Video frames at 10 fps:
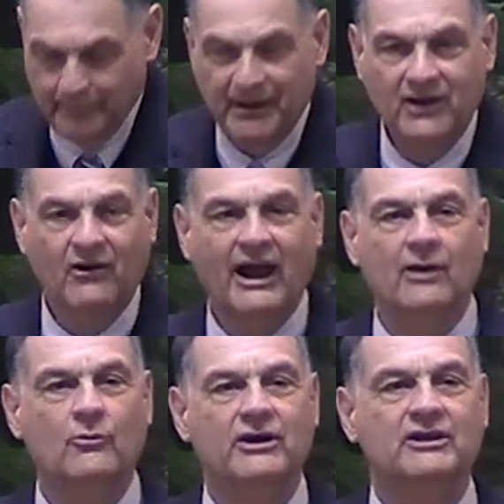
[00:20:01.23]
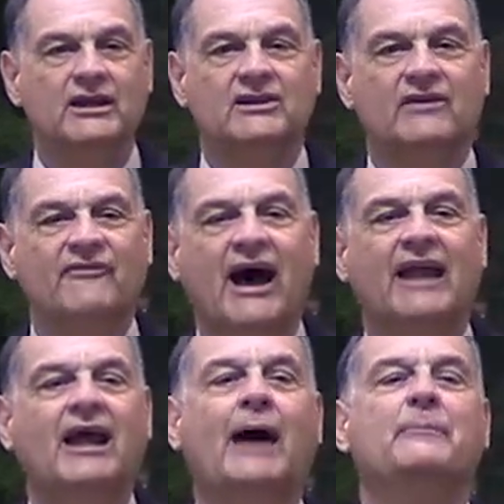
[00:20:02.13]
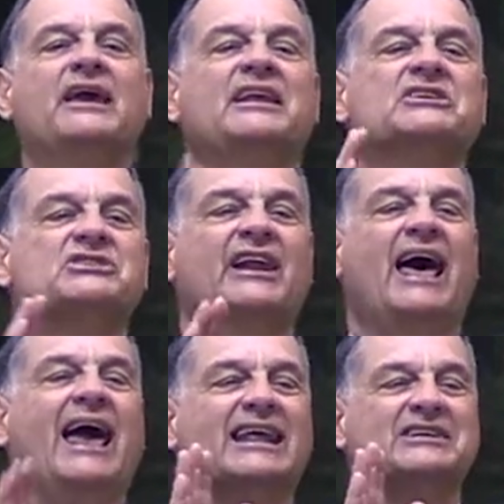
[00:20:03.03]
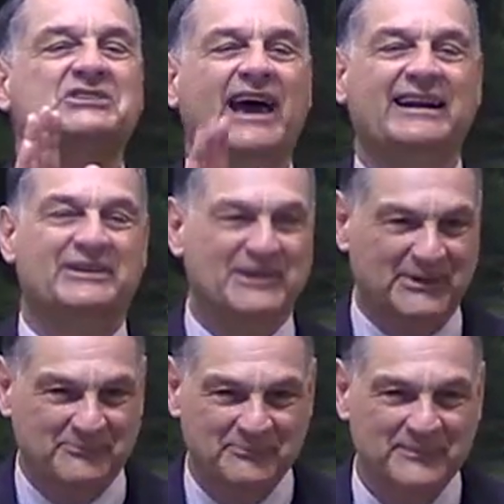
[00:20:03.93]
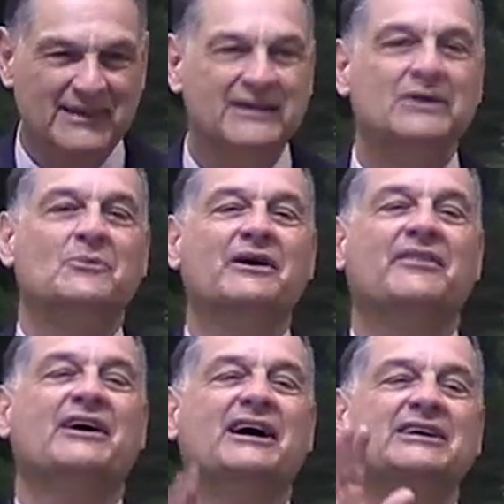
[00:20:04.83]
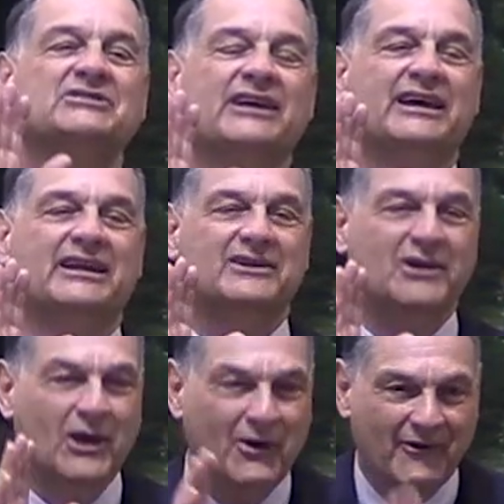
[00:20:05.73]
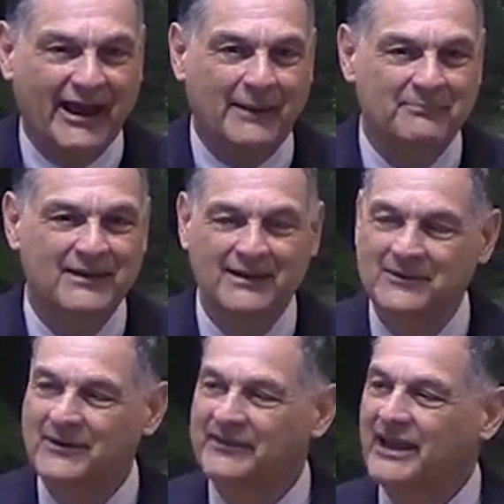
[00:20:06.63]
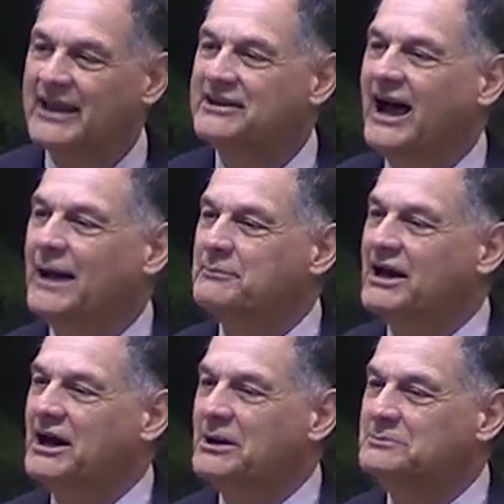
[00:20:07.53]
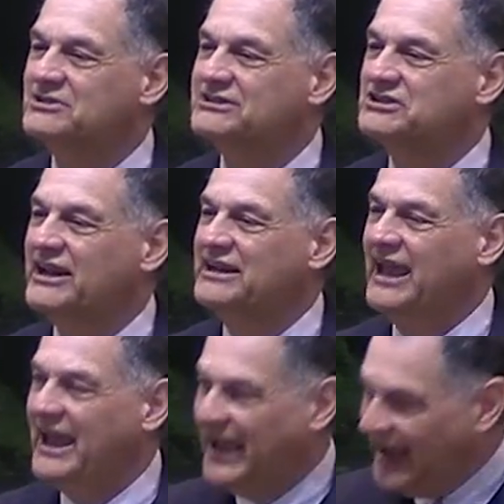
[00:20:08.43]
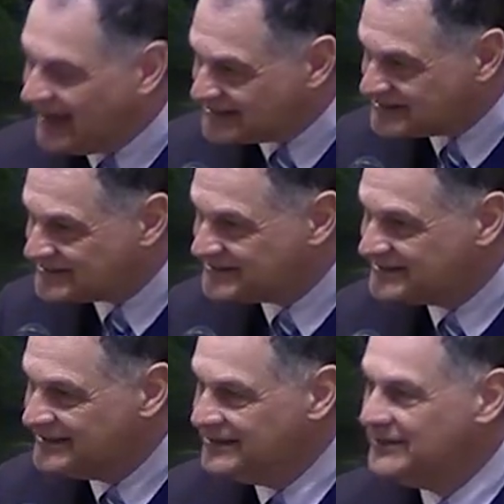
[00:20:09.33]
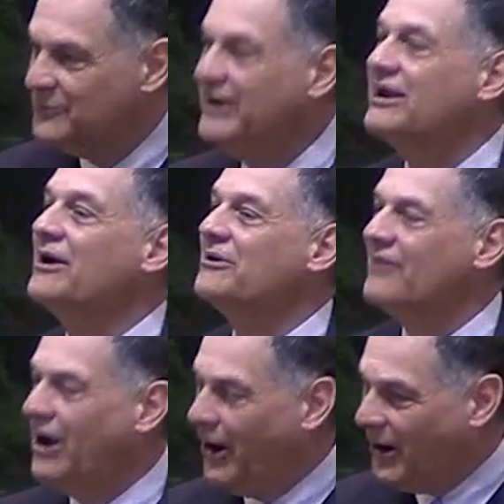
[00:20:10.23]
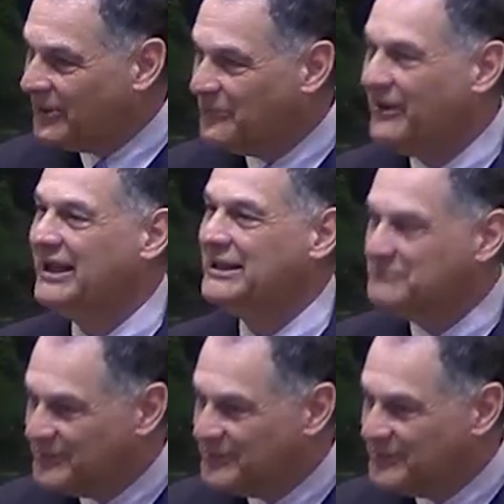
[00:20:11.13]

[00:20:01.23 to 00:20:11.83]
It'd be great, wouldn't it, to find Hymenaeus and Alexander with us in glory when that time comes and say, yes, we learned the hard way,